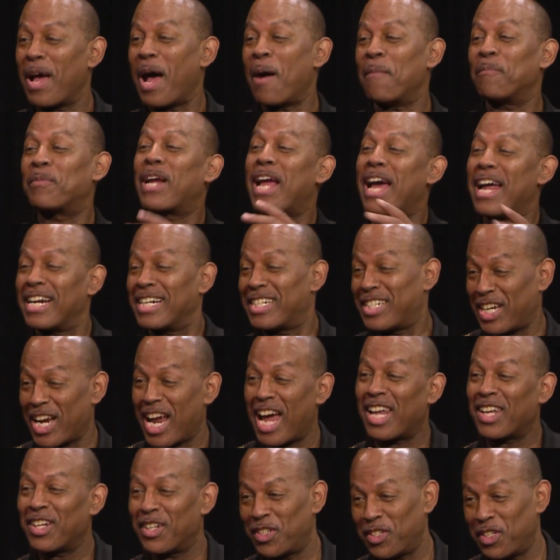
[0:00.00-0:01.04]
I'm kind of
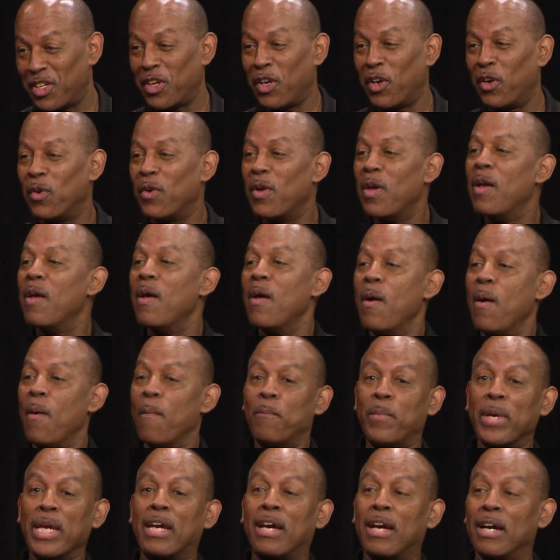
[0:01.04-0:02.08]
challenging. Okay, yeah, good, good, good.
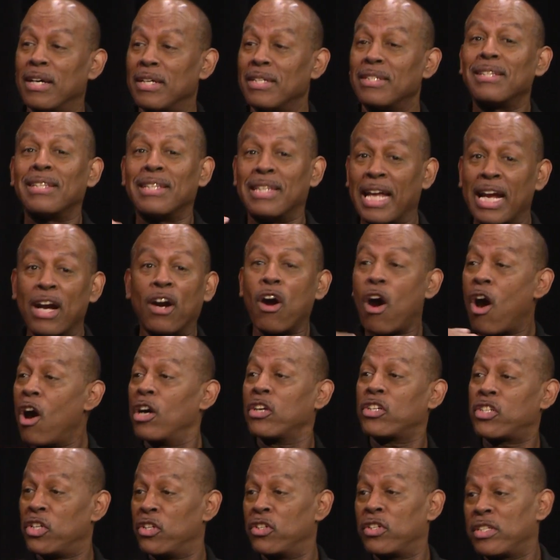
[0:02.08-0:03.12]
Because there are
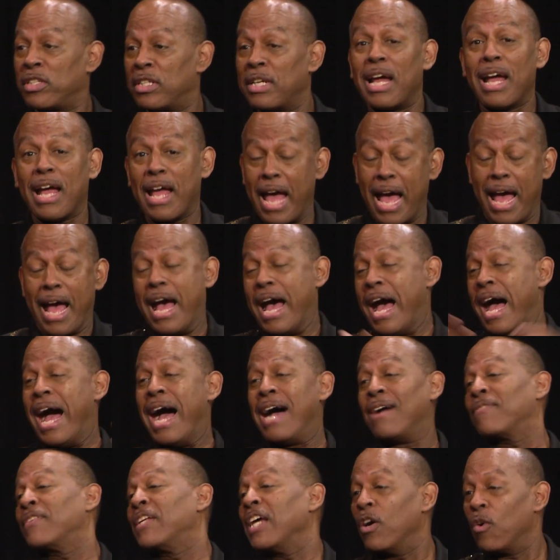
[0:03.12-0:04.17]
churches
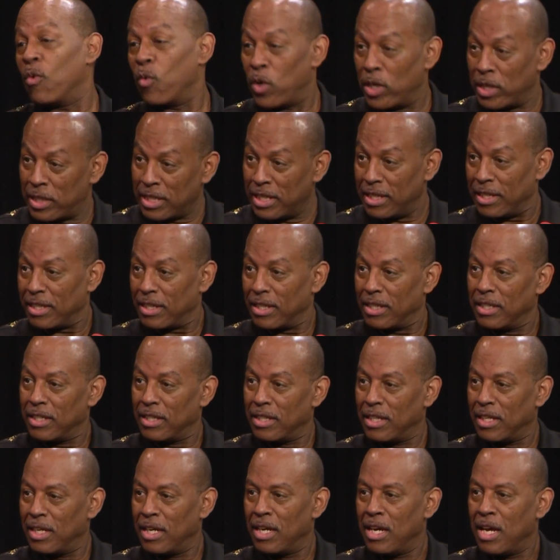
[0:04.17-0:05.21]
I've dealt with it. Okay,
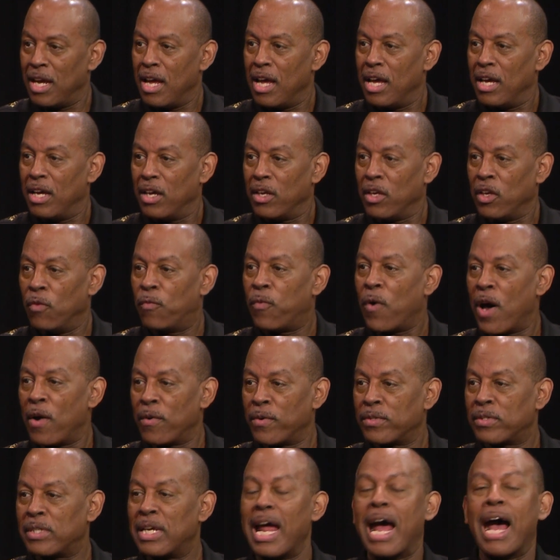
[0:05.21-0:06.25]
okay. You follow what
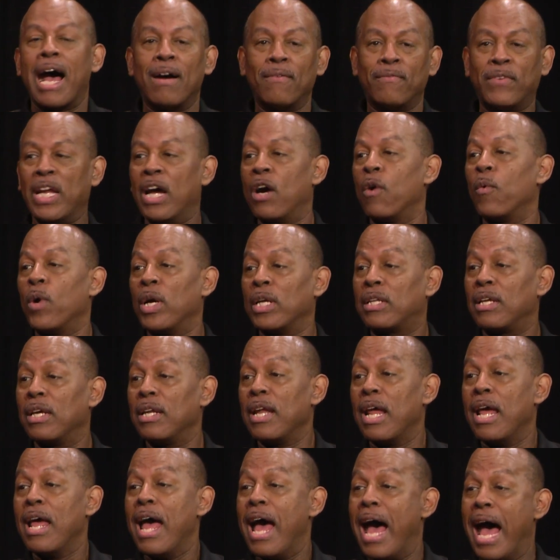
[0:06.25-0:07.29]
I'm saying? Yeah, I've and, dealt with you're a
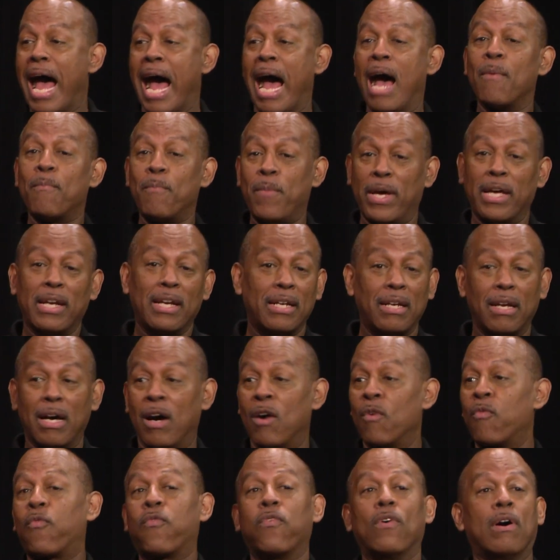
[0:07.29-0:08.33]
trailblazer. I've been
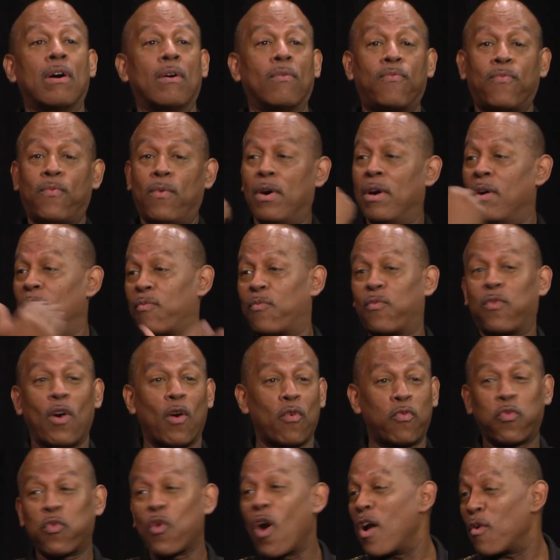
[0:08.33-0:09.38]
a, a, a, a
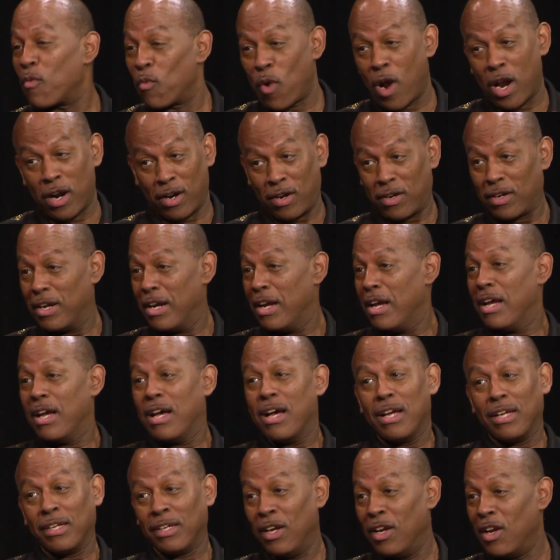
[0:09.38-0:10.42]
front runner. Right,
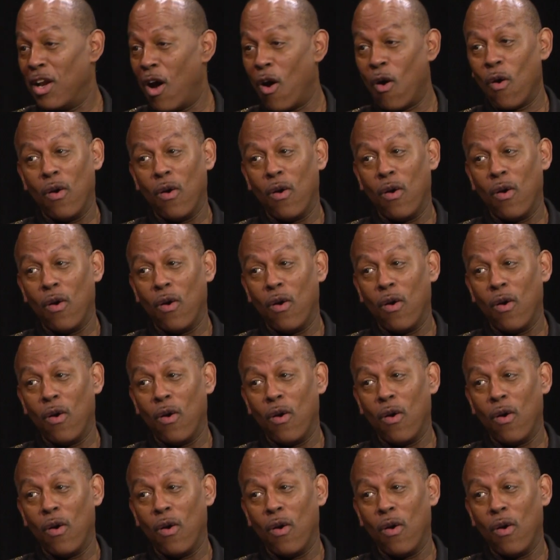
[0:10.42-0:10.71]
right. You I know, know